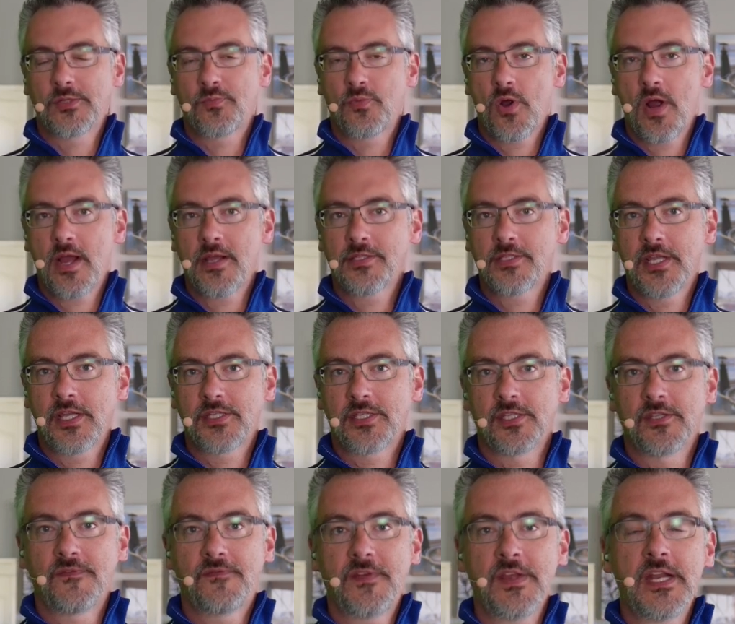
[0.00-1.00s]
process
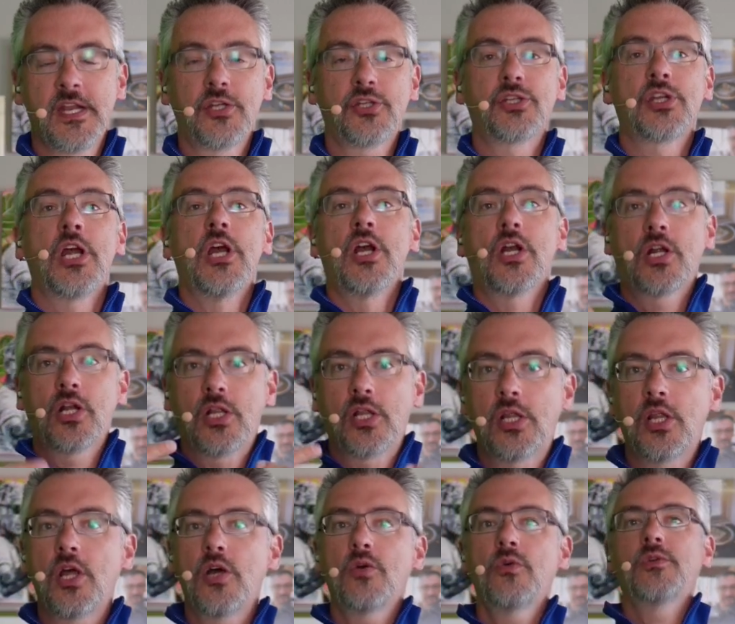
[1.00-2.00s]
is finished,
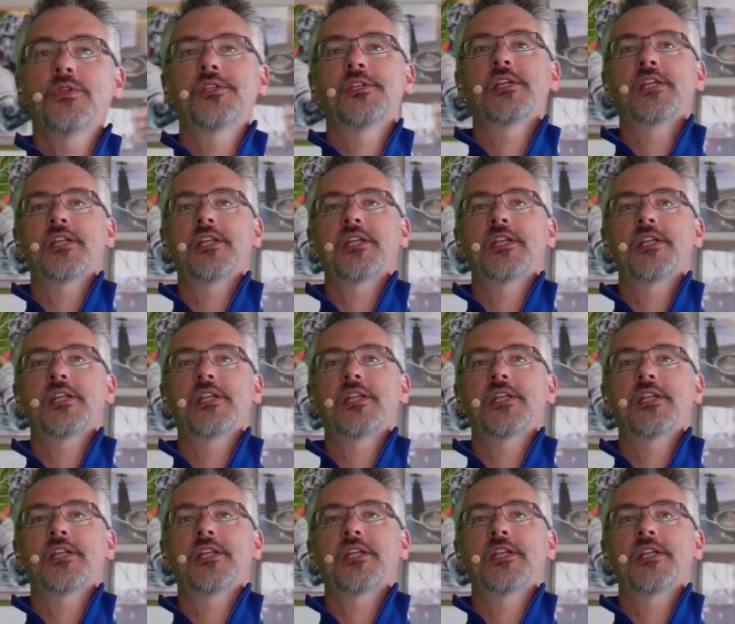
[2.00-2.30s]
close the